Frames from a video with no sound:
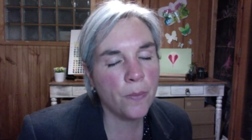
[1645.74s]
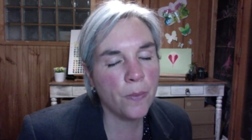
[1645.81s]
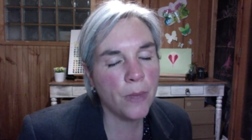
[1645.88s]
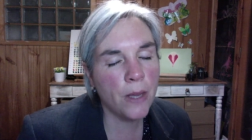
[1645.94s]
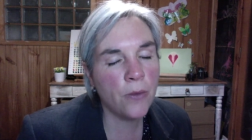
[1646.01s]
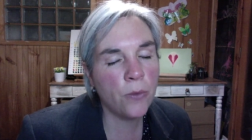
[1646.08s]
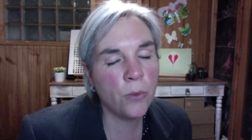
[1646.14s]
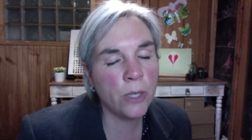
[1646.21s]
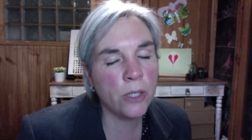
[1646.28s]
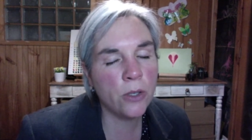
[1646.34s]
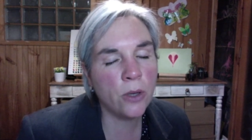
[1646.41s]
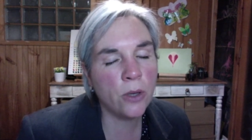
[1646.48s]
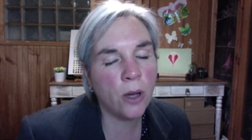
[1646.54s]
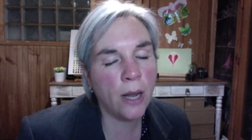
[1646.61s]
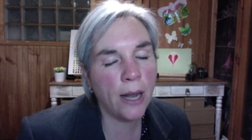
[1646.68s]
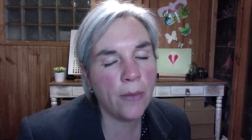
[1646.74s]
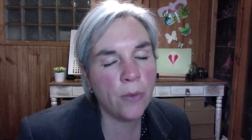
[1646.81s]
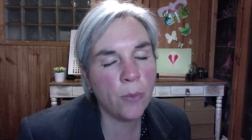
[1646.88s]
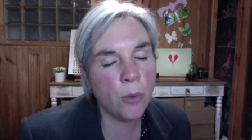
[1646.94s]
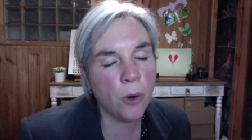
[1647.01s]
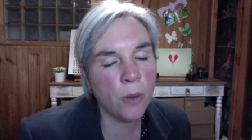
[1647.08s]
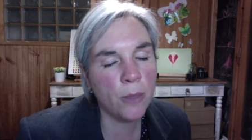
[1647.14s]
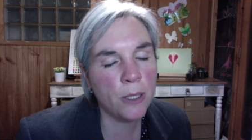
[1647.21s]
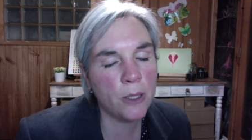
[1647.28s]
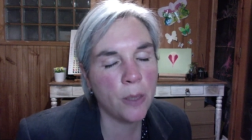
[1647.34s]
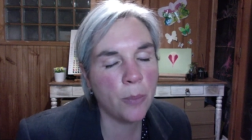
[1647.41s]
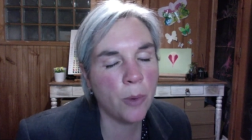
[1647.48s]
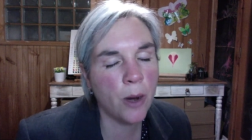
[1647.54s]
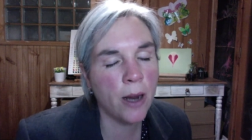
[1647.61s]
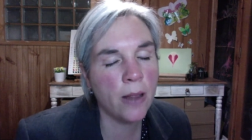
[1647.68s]
If we do not have a promise, I
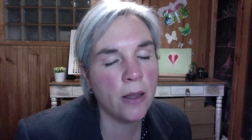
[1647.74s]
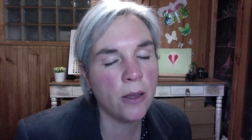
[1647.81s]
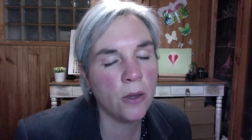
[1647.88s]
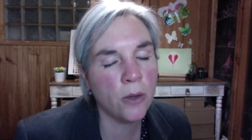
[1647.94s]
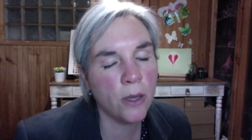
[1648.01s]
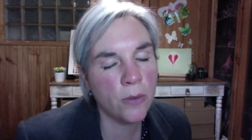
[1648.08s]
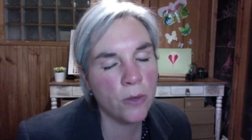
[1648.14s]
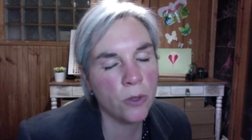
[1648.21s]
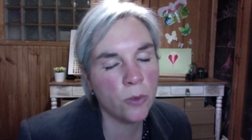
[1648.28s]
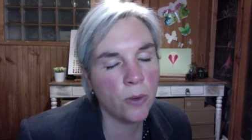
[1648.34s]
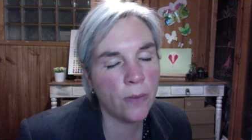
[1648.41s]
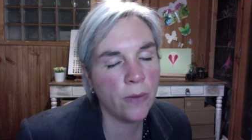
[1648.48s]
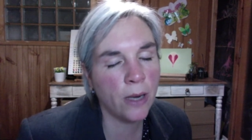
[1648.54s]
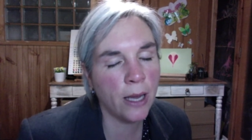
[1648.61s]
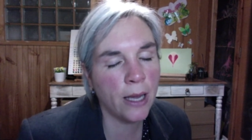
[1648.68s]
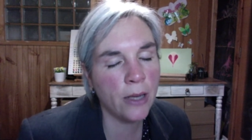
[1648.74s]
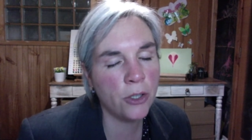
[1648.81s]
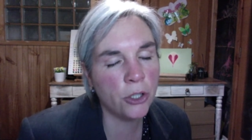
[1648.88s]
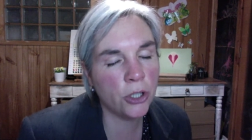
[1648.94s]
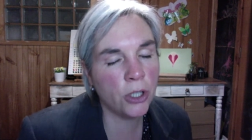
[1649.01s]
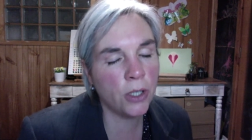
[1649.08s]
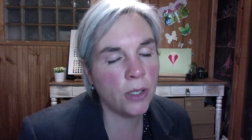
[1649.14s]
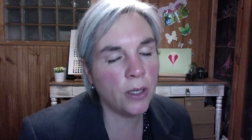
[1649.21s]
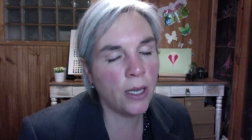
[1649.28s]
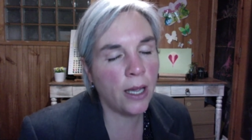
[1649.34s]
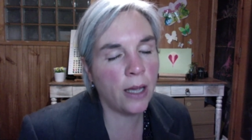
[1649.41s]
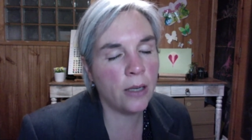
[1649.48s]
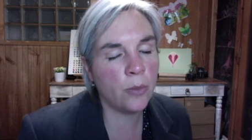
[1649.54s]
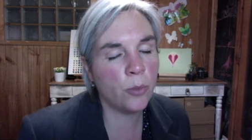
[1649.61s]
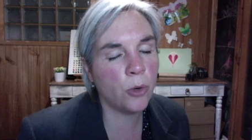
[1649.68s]
pray that you give us revelation
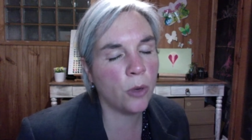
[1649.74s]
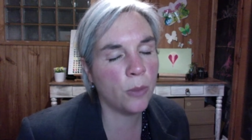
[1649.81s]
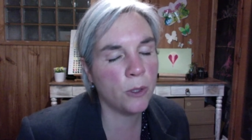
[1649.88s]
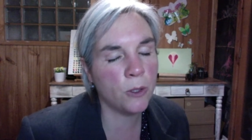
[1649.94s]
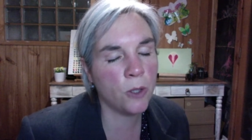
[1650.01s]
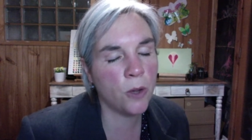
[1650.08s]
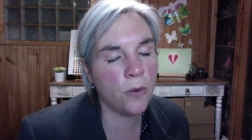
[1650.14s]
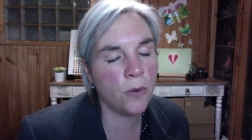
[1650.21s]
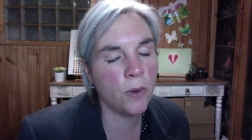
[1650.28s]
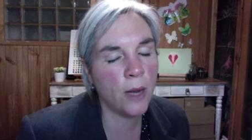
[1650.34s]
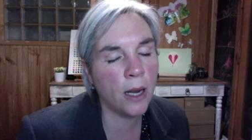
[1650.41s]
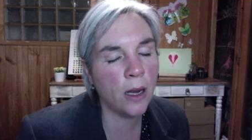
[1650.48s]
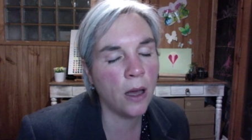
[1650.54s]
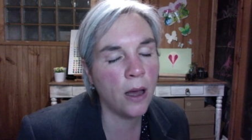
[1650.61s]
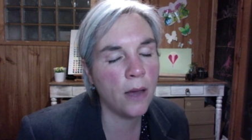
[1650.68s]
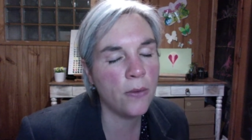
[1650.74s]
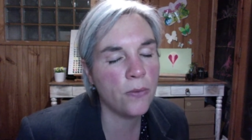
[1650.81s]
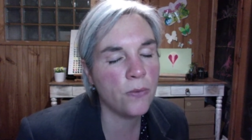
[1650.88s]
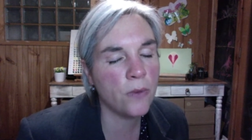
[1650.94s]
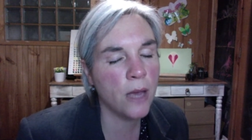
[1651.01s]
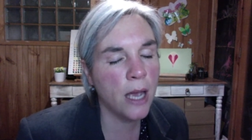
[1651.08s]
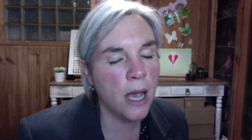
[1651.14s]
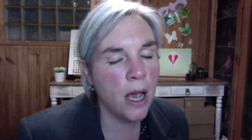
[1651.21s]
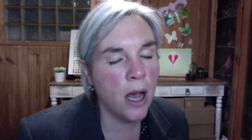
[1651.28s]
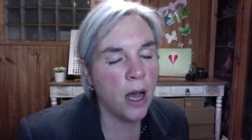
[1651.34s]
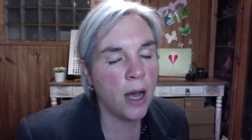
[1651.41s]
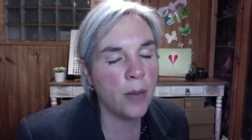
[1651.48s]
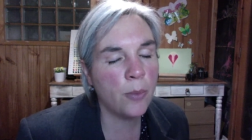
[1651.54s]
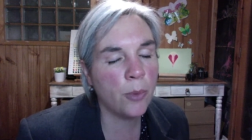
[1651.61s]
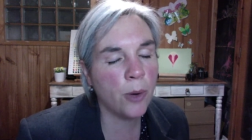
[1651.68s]
and a promise over our life.
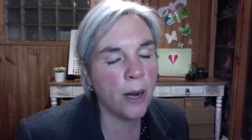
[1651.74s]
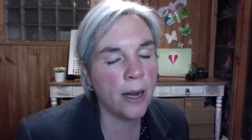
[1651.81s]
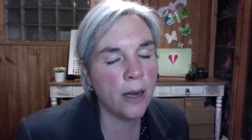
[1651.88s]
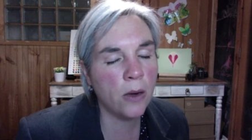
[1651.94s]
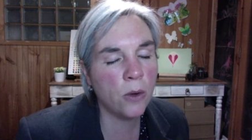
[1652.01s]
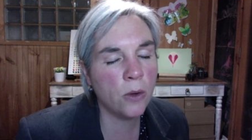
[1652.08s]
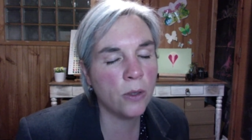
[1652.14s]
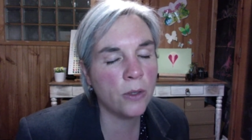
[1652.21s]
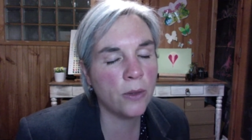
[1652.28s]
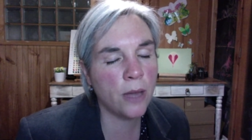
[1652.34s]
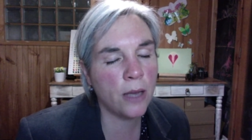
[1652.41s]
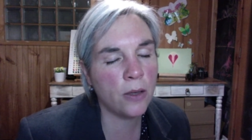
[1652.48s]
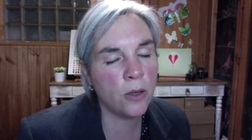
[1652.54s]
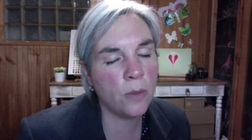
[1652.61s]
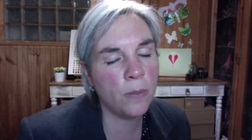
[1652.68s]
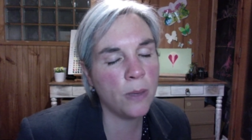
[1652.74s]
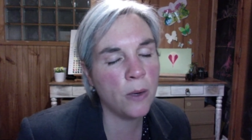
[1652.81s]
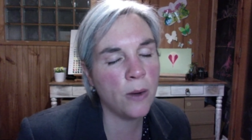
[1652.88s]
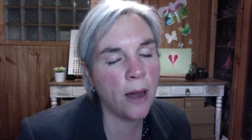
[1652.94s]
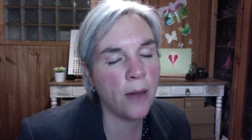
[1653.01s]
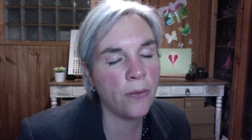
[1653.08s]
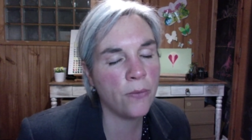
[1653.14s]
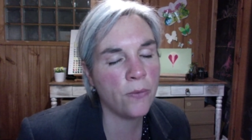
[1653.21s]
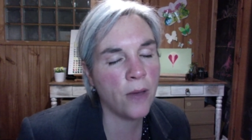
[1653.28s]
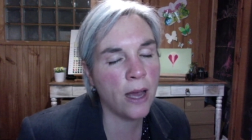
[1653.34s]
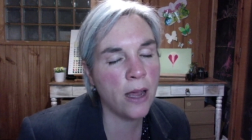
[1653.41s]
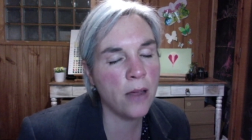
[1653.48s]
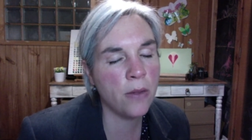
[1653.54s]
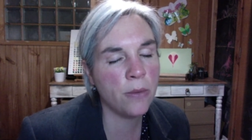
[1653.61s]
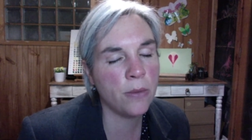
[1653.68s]
I pray, Lord, that you build our
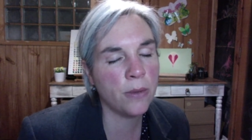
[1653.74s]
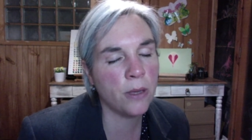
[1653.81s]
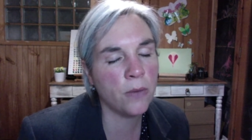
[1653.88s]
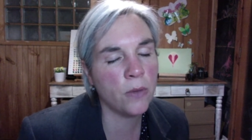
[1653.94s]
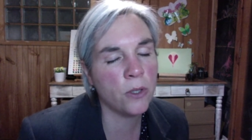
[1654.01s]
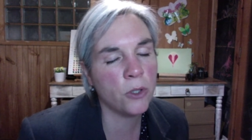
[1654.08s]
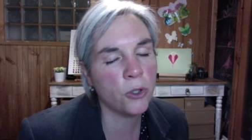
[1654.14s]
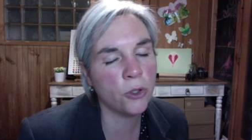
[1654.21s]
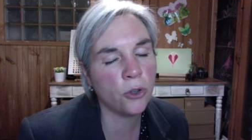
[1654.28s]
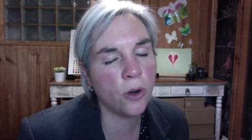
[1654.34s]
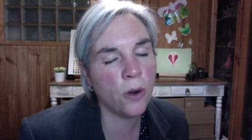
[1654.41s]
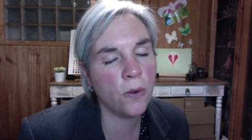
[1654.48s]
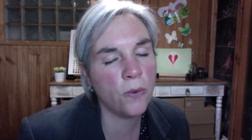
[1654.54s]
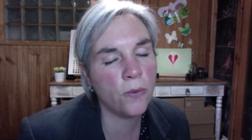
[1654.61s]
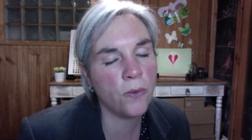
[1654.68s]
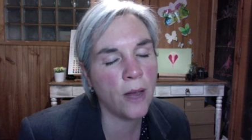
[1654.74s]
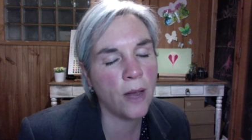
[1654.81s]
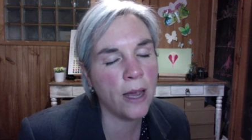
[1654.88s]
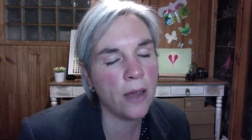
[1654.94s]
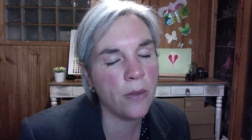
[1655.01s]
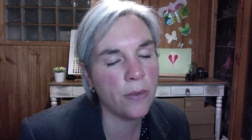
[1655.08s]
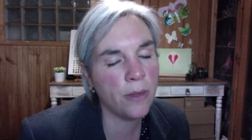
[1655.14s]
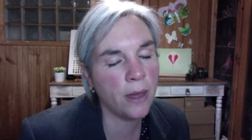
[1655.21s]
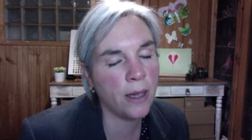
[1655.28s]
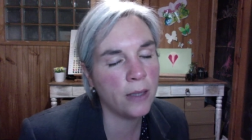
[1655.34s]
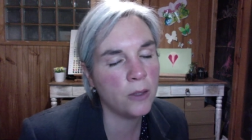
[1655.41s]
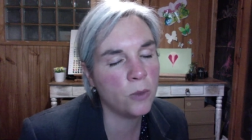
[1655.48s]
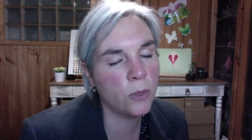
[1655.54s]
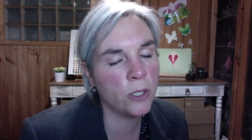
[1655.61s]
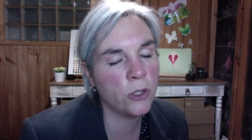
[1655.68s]
faith, give us strong faith as
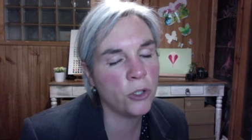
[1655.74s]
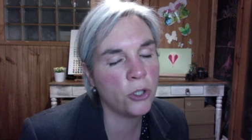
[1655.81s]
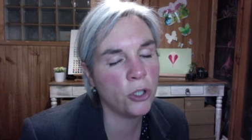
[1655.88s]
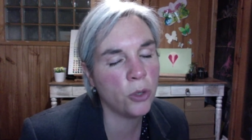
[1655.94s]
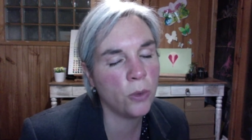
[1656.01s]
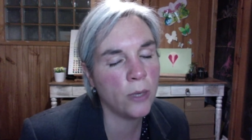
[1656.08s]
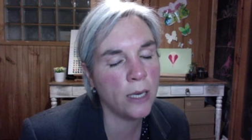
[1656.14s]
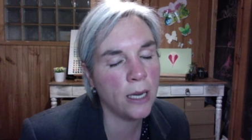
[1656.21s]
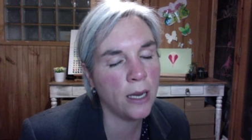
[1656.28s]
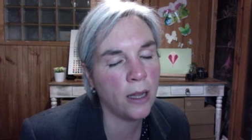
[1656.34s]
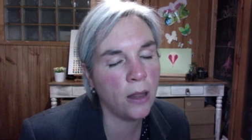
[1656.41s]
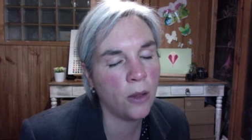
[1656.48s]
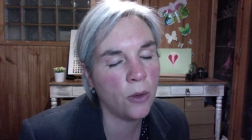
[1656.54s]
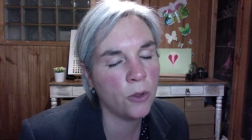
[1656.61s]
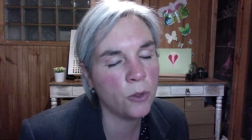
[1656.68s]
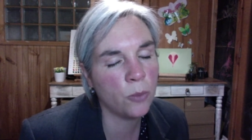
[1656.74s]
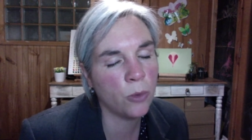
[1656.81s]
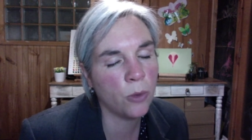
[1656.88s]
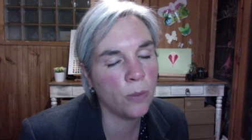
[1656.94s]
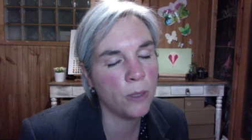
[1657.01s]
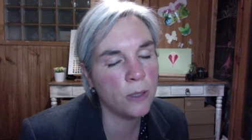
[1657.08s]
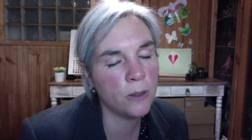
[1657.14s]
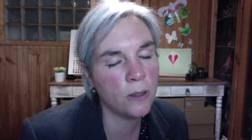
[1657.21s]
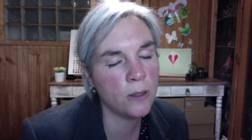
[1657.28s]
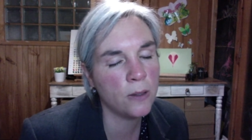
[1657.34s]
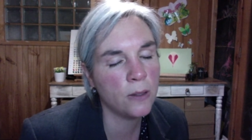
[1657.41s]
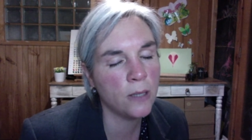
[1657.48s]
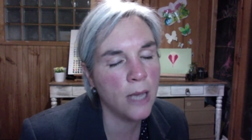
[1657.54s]
we steward in those promises.